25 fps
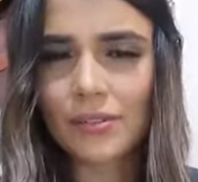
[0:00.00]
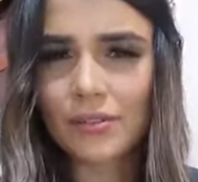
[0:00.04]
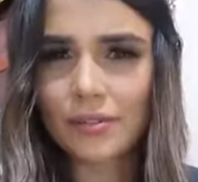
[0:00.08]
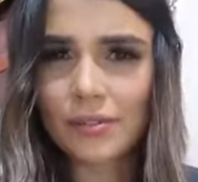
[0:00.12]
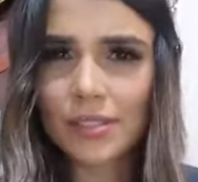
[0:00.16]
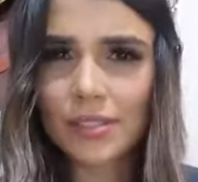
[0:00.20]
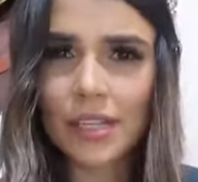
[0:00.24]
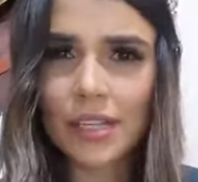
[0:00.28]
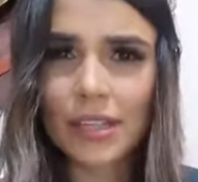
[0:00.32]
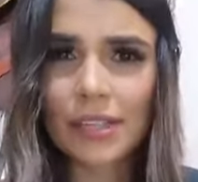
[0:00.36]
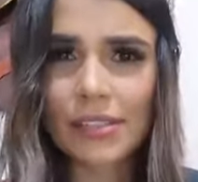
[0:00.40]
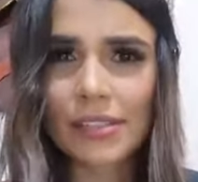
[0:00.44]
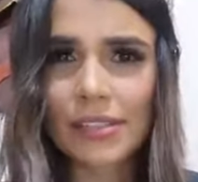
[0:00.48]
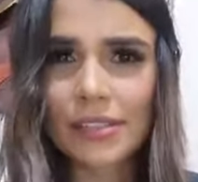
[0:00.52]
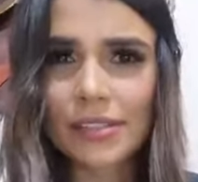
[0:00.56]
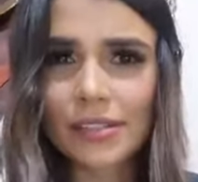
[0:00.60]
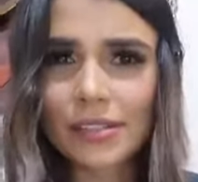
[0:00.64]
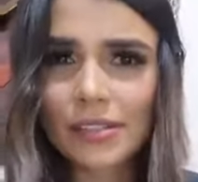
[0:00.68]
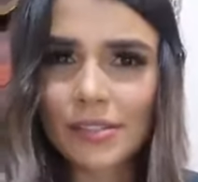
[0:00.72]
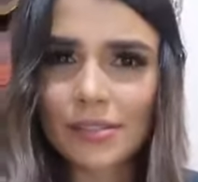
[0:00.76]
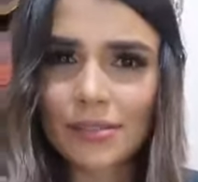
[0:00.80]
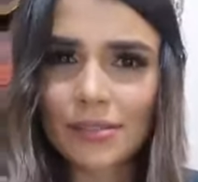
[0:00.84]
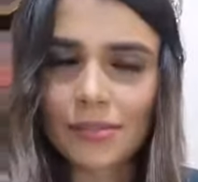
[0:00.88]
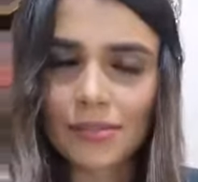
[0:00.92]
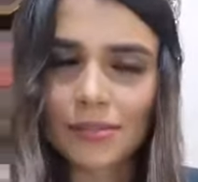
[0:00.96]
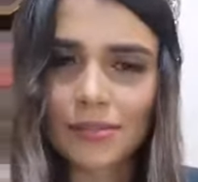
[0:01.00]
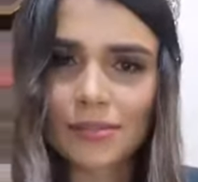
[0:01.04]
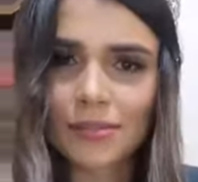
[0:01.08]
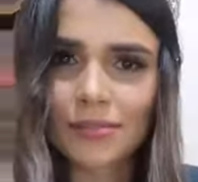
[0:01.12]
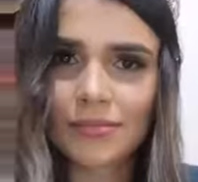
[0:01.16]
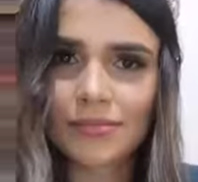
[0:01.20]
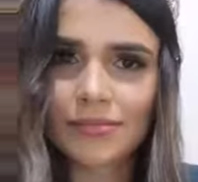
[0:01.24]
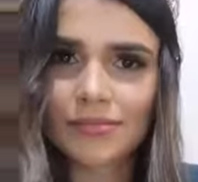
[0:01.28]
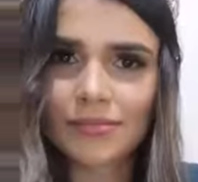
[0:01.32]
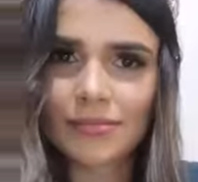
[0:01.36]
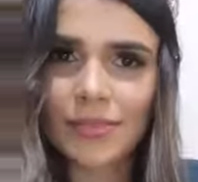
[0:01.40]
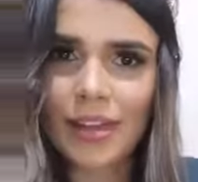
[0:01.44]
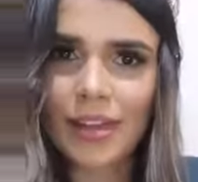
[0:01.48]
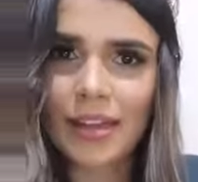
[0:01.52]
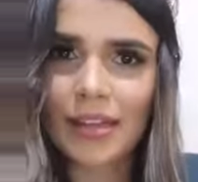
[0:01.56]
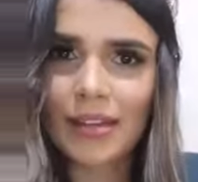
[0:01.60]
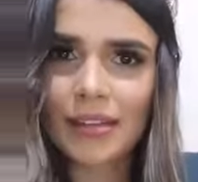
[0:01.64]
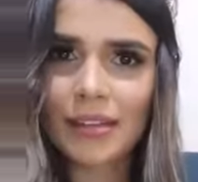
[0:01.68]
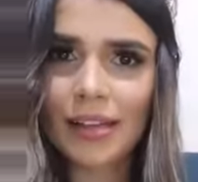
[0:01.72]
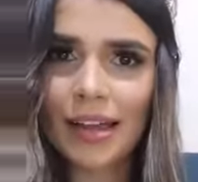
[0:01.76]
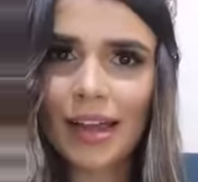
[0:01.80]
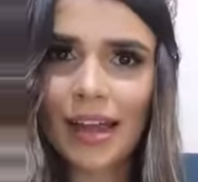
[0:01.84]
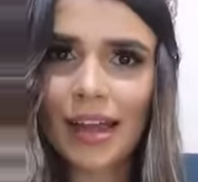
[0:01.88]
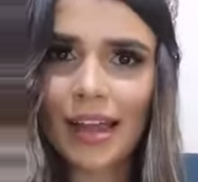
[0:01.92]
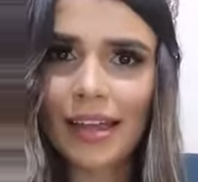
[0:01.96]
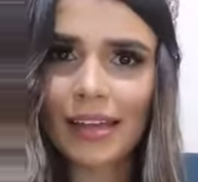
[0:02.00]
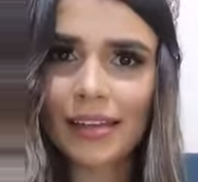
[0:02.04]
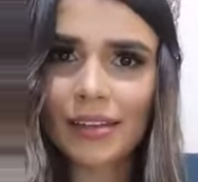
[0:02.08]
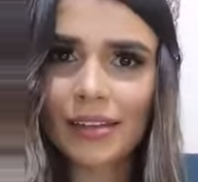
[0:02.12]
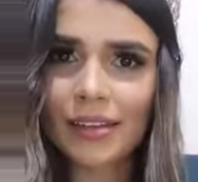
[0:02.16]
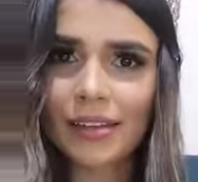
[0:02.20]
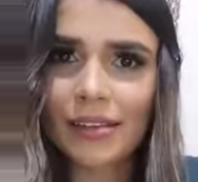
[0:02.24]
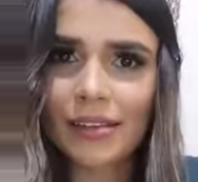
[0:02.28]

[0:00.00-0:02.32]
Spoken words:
tallest, of my height.